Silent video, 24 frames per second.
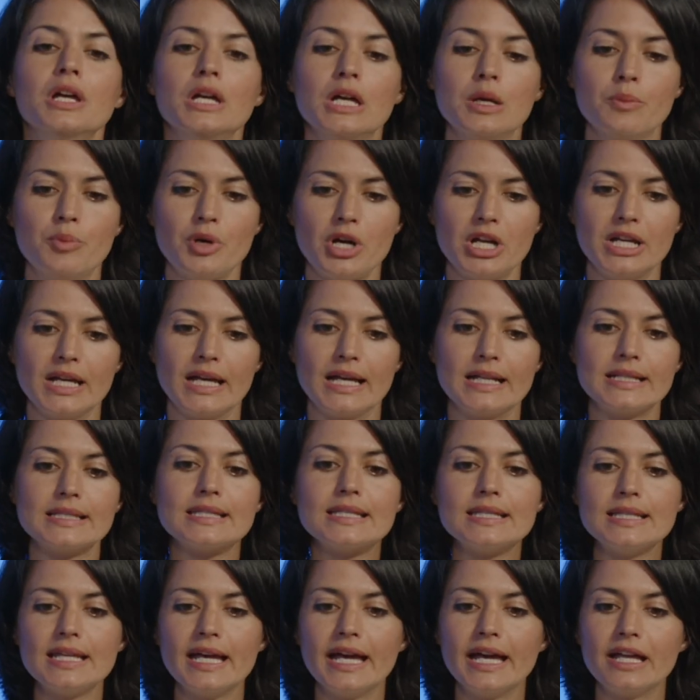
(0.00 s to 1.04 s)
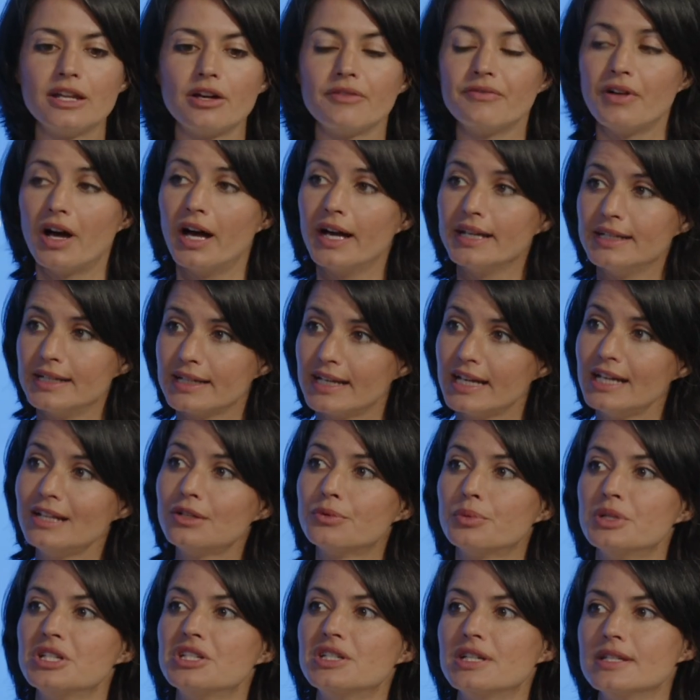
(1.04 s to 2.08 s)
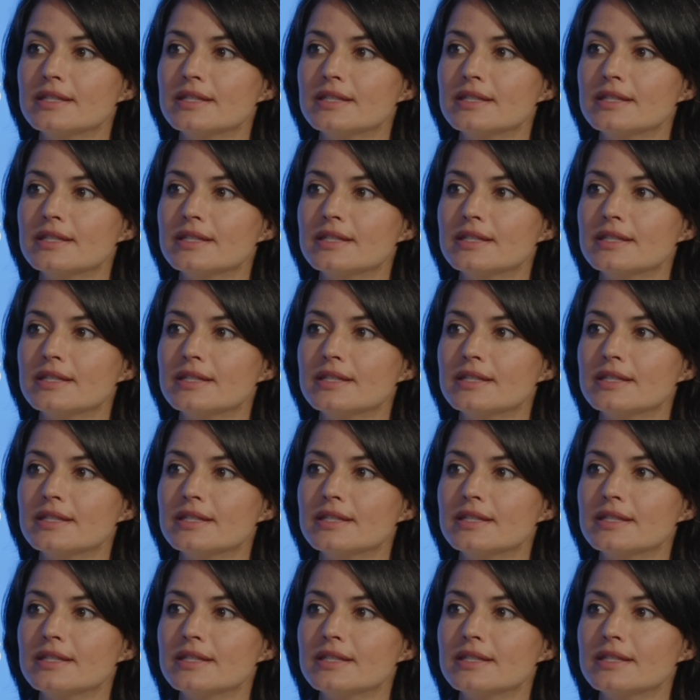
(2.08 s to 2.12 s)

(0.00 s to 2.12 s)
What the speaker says: but instead of hiding it, which